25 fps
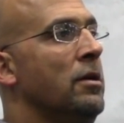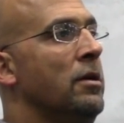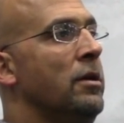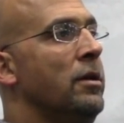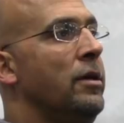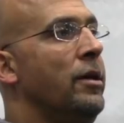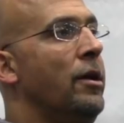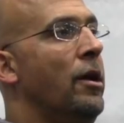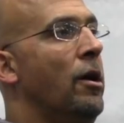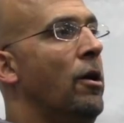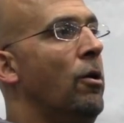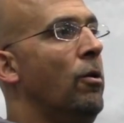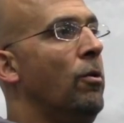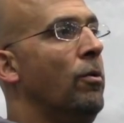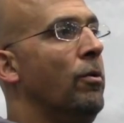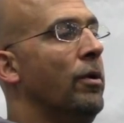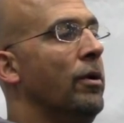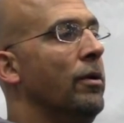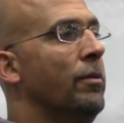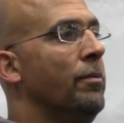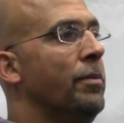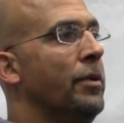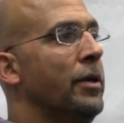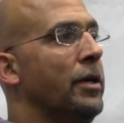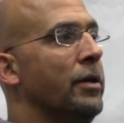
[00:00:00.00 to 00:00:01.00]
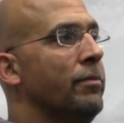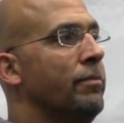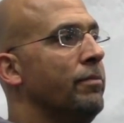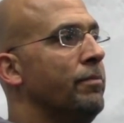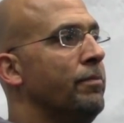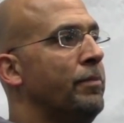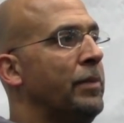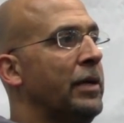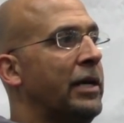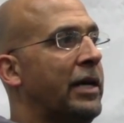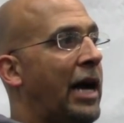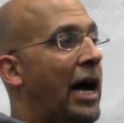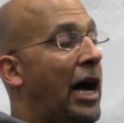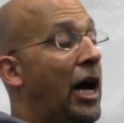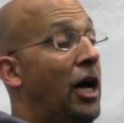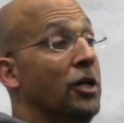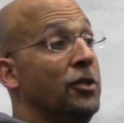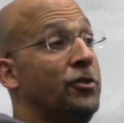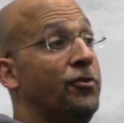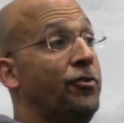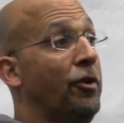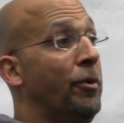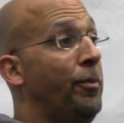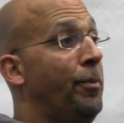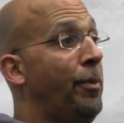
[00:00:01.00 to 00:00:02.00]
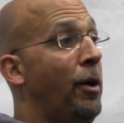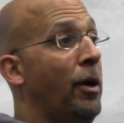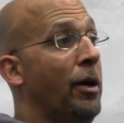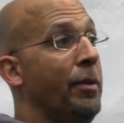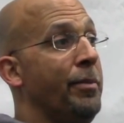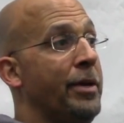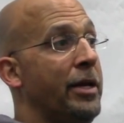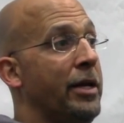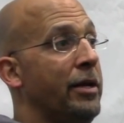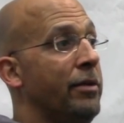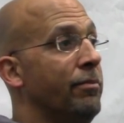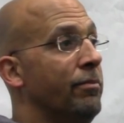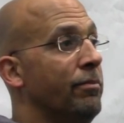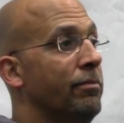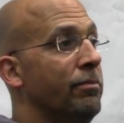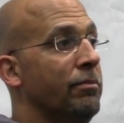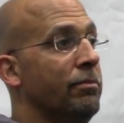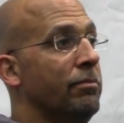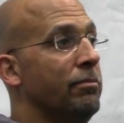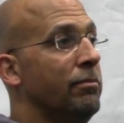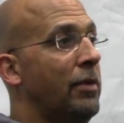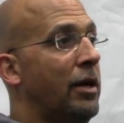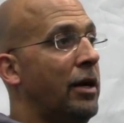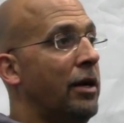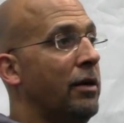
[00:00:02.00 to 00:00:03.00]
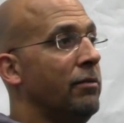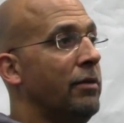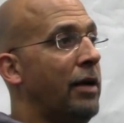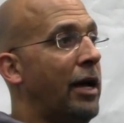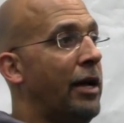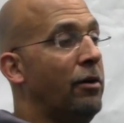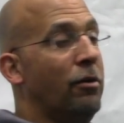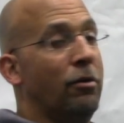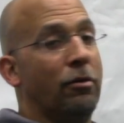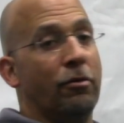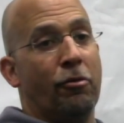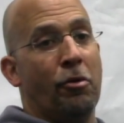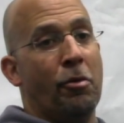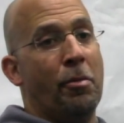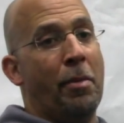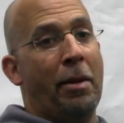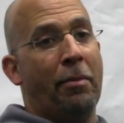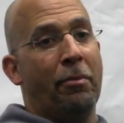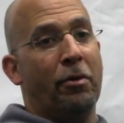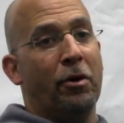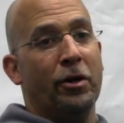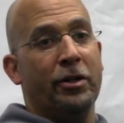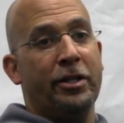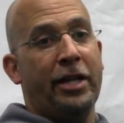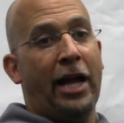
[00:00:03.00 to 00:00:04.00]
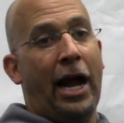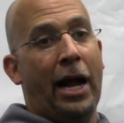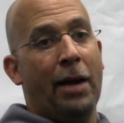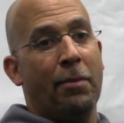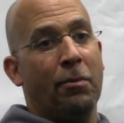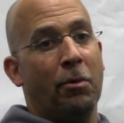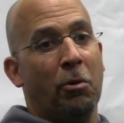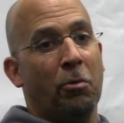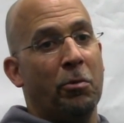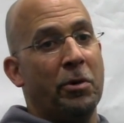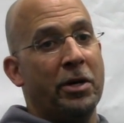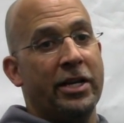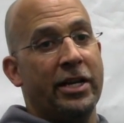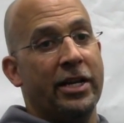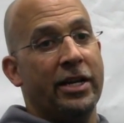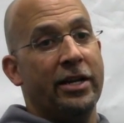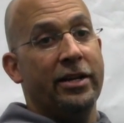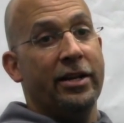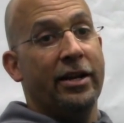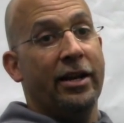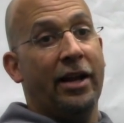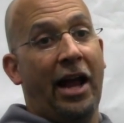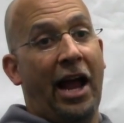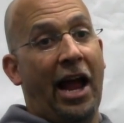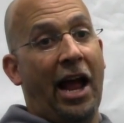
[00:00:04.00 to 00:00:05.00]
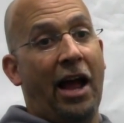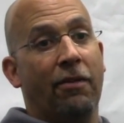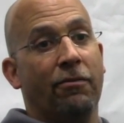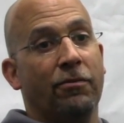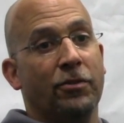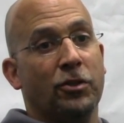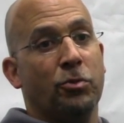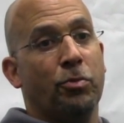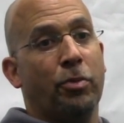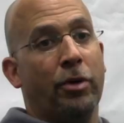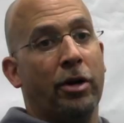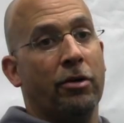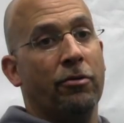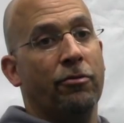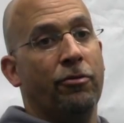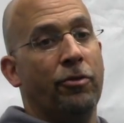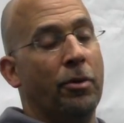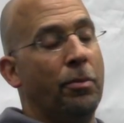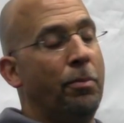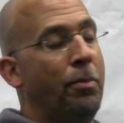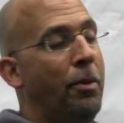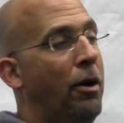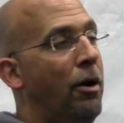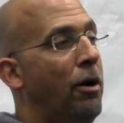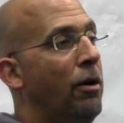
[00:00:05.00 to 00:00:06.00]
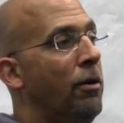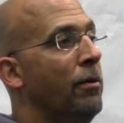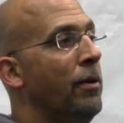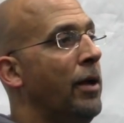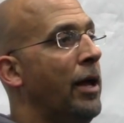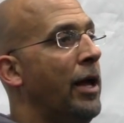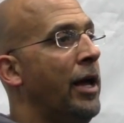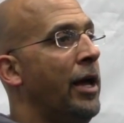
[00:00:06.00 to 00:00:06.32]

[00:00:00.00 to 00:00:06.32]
you know, but, the college football, I mean, I, I, don't remember a time where we didn't have spring football.